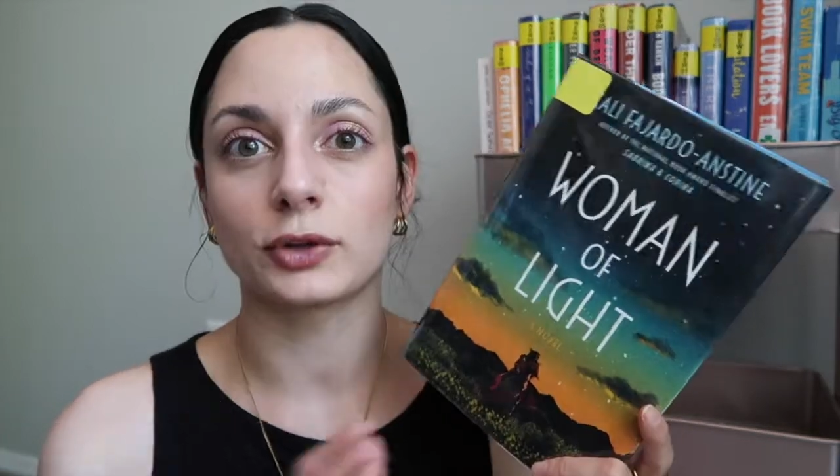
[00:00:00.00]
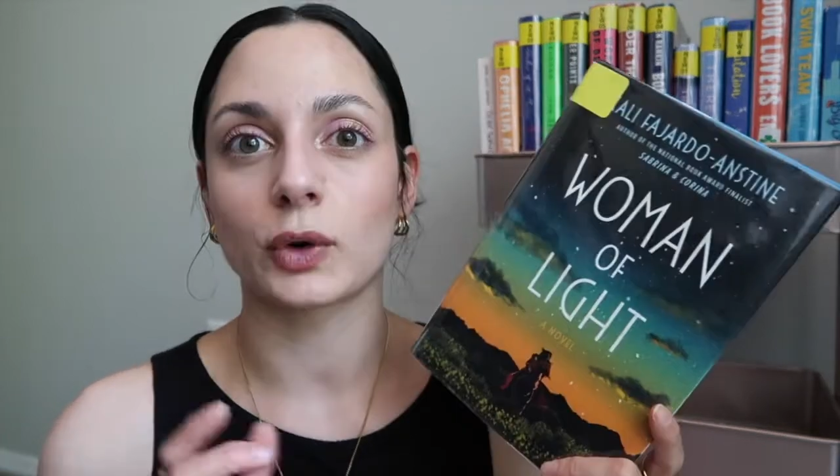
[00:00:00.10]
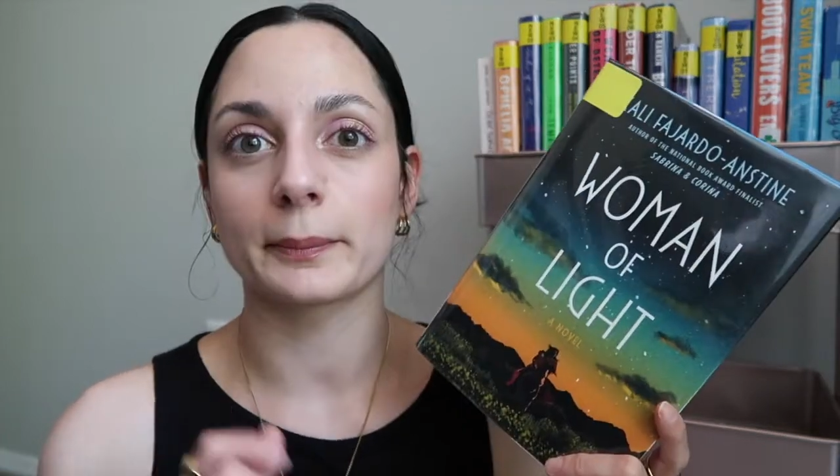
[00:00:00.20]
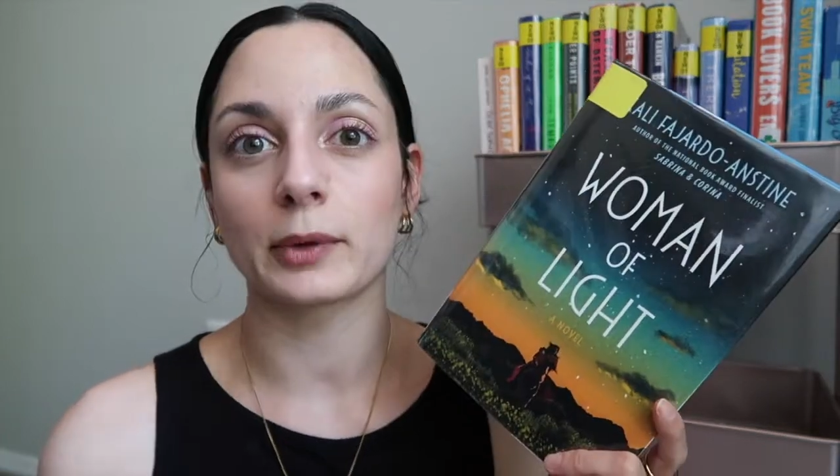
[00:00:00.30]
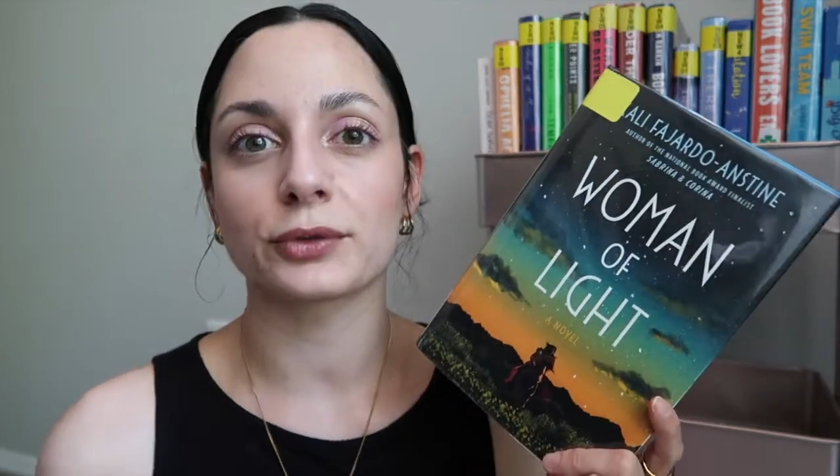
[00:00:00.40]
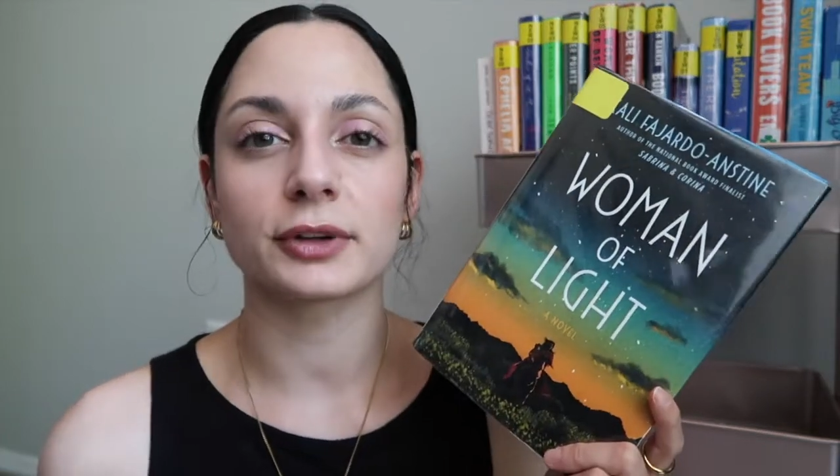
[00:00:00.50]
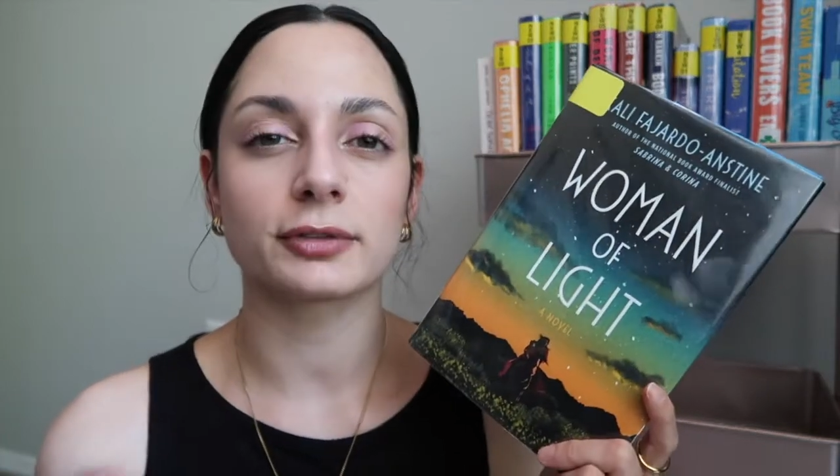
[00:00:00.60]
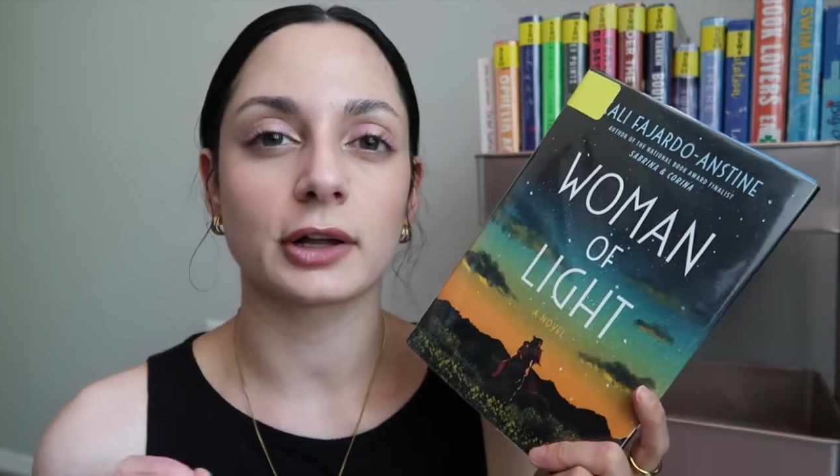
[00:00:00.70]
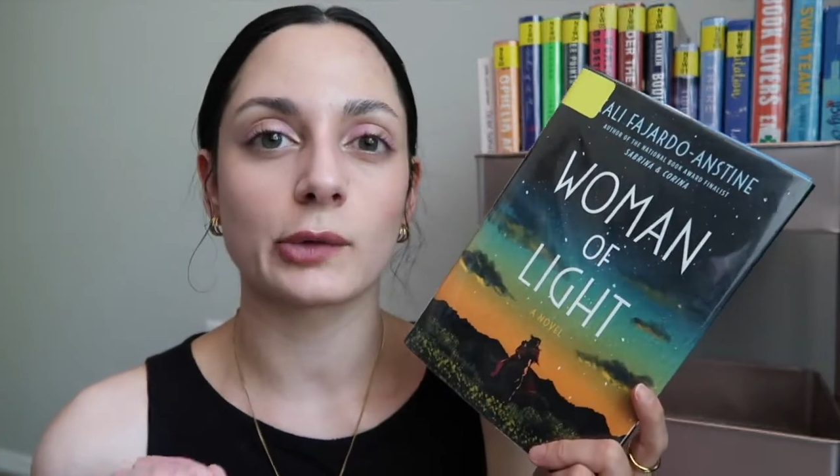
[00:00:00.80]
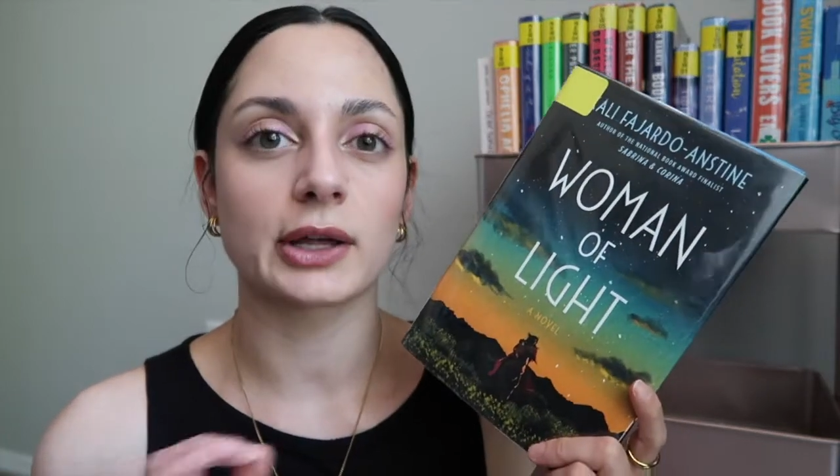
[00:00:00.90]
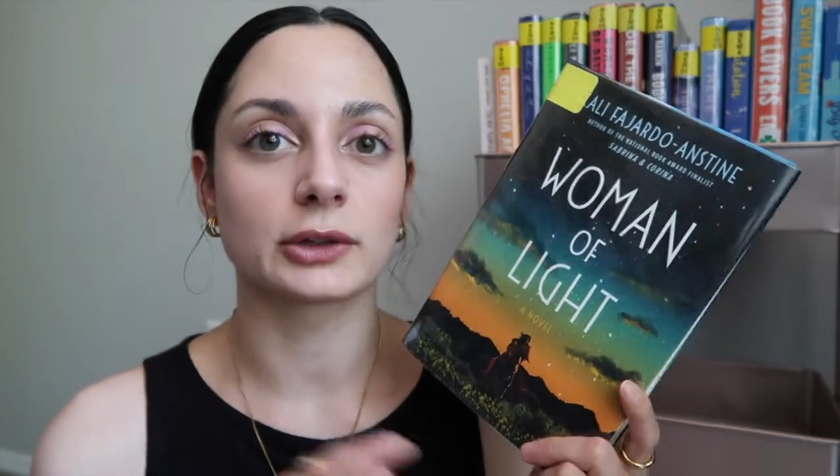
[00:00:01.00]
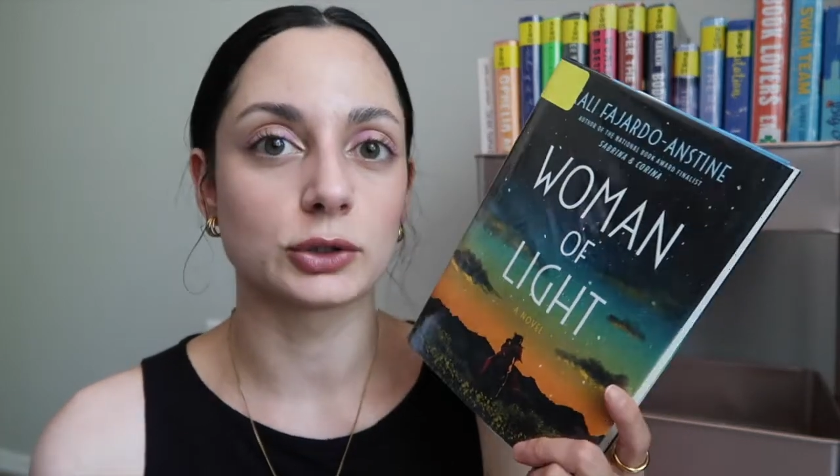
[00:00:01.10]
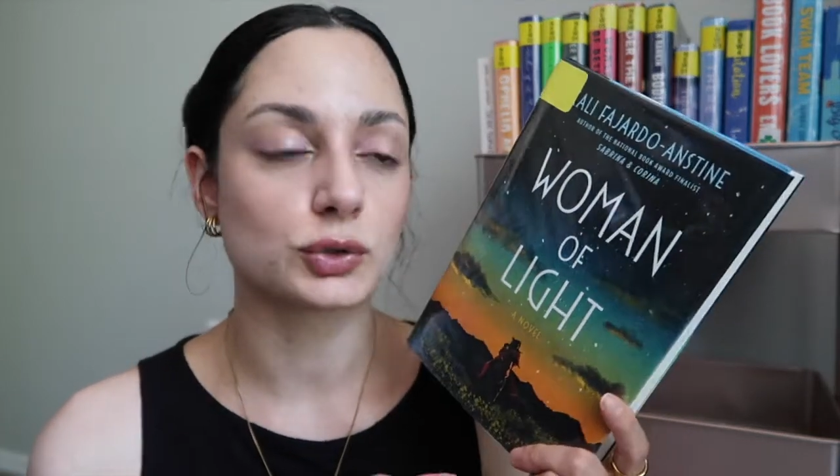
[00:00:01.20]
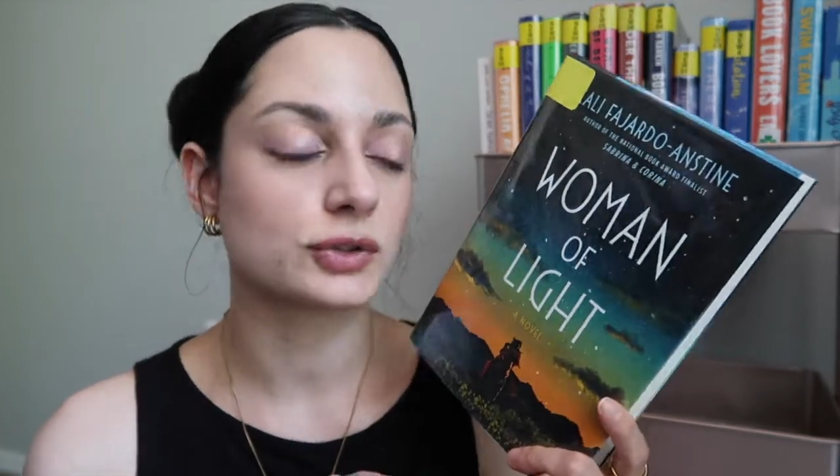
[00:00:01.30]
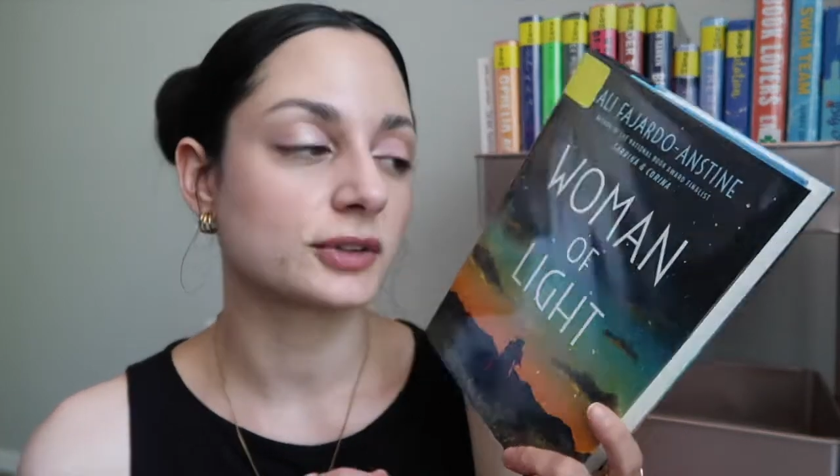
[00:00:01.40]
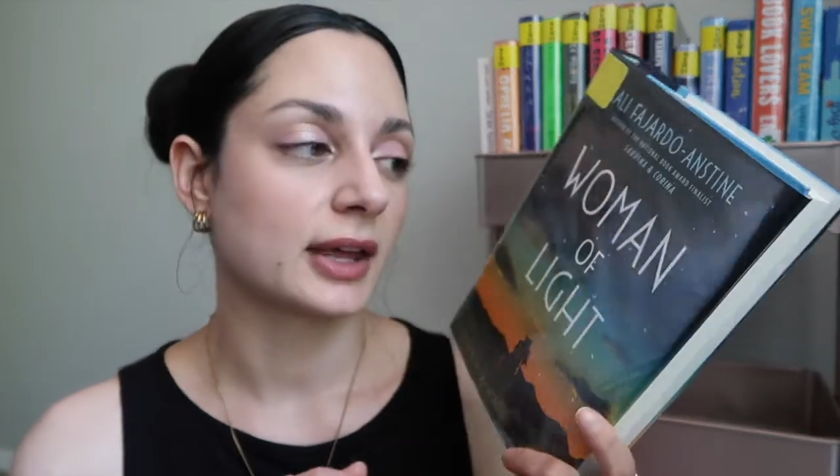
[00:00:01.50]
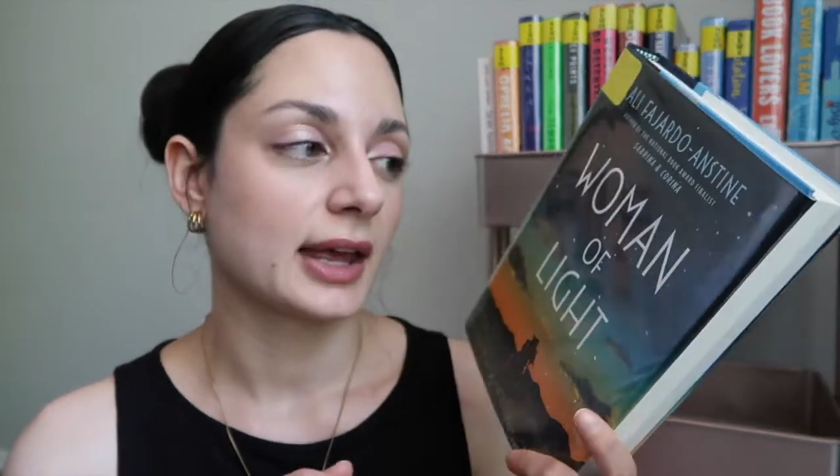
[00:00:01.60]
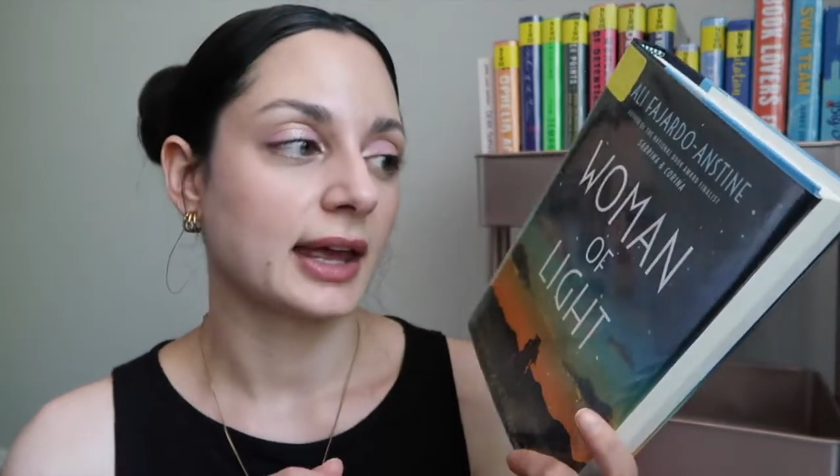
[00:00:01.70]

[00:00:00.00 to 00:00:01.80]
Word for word: You are mostly following Luz,